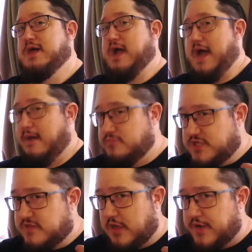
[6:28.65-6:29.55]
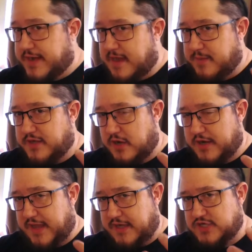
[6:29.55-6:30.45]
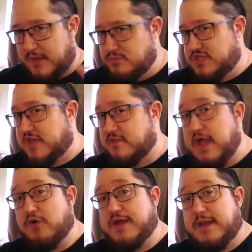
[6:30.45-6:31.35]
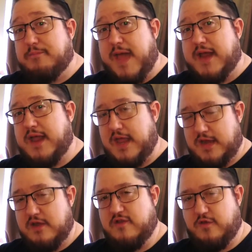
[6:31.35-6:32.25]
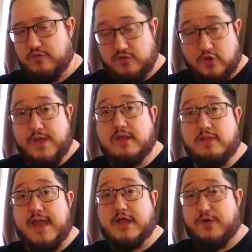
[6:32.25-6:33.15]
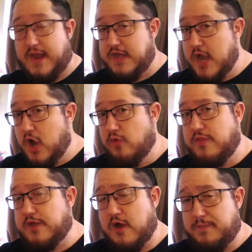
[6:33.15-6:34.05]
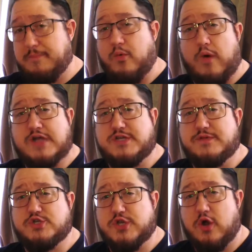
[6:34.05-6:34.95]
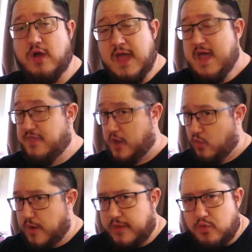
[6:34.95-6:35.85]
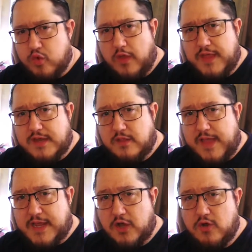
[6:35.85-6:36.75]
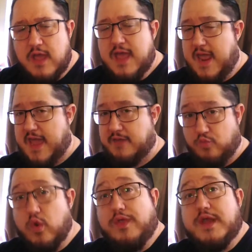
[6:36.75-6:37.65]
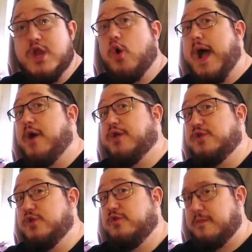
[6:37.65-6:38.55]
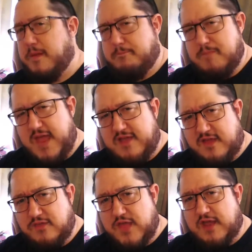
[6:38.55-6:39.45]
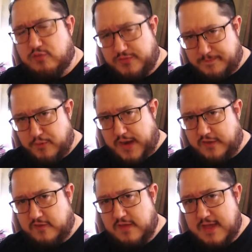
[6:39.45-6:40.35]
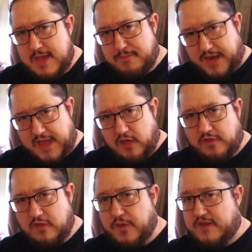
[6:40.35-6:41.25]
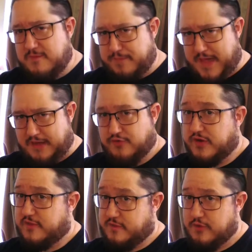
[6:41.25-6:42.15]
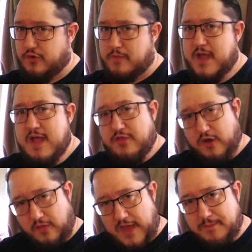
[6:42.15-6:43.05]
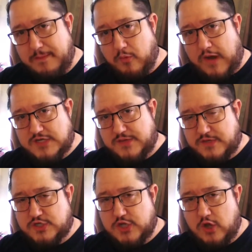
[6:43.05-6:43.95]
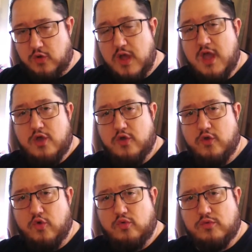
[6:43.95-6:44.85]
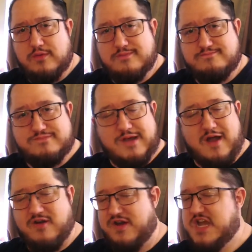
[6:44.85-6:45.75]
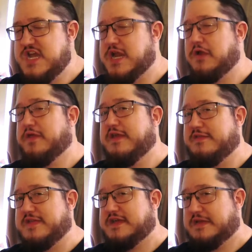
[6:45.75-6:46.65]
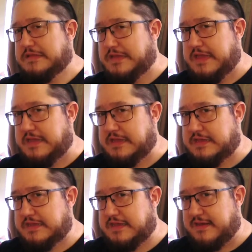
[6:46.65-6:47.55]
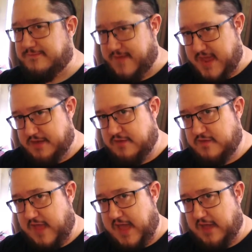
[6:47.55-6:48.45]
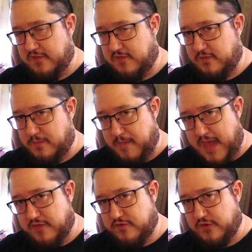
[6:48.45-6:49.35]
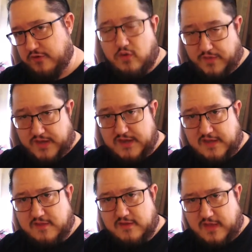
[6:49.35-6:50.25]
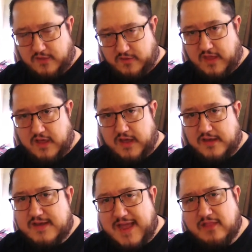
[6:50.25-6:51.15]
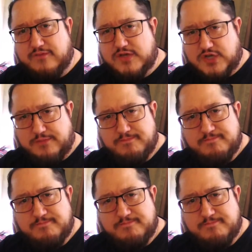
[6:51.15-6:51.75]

I'm just now getting out of my dark age. I'm just now getting back into doing Lego, and I know that there are people watching this show that are really, really into Lego and really know how to do some amazing things with the bricks. But I also expect or assume there are a lot of people watching this show who aren't nearly as technically advanced as the masters or the contestants that you see on television.